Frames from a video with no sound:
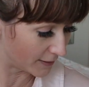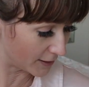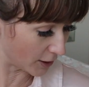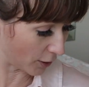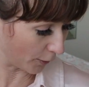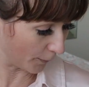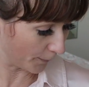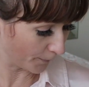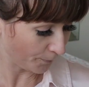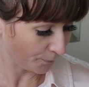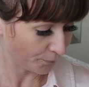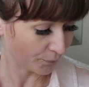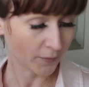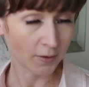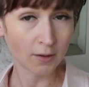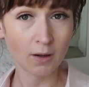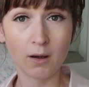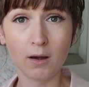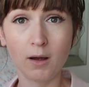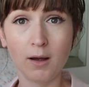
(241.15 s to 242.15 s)
So
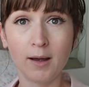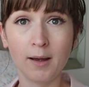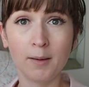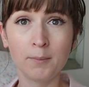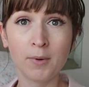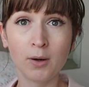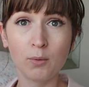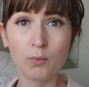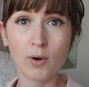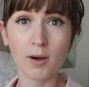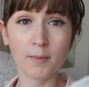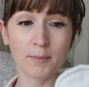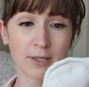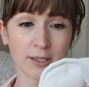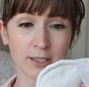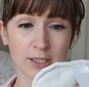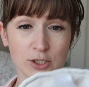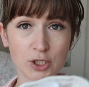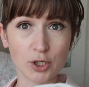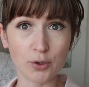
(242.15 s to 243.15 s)
what I'm
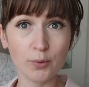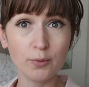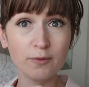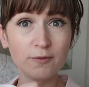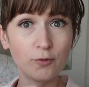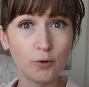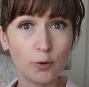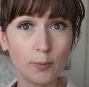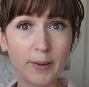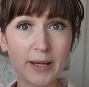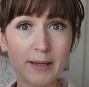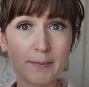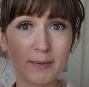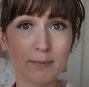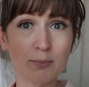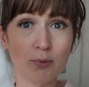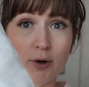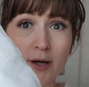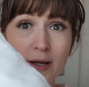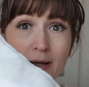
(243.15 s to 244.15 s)
going to do for a baby
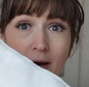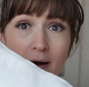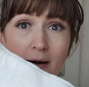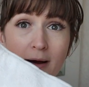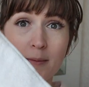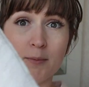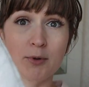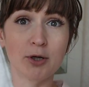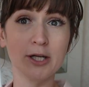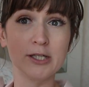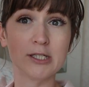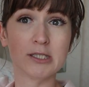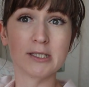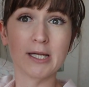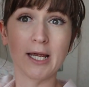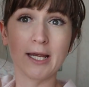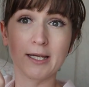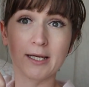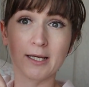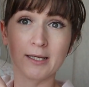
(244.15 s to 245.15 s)
boy, I'm going to
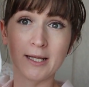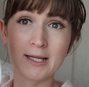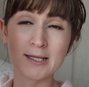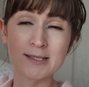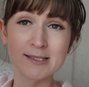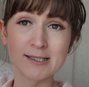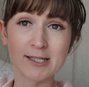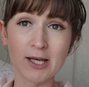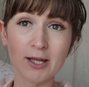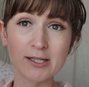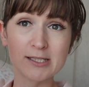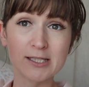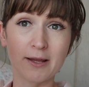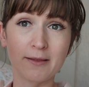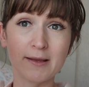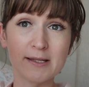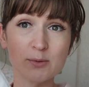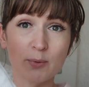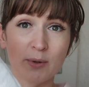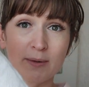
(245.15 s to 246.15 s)
take an insert. So
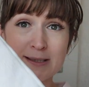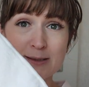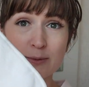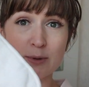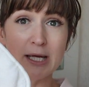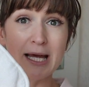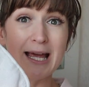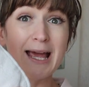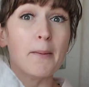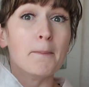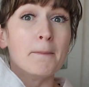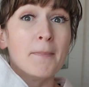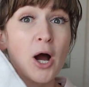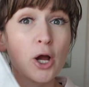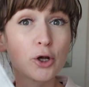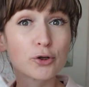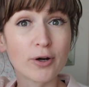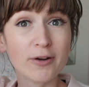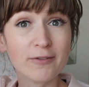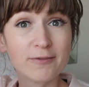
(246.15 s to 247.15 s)
this one is a
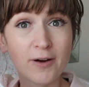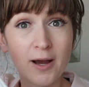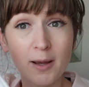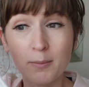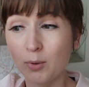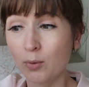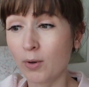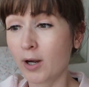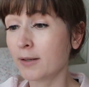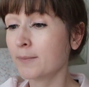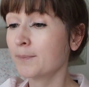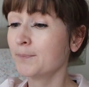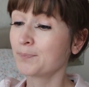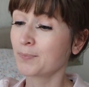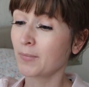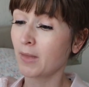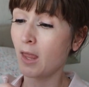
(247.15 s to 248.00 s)
microfiber one.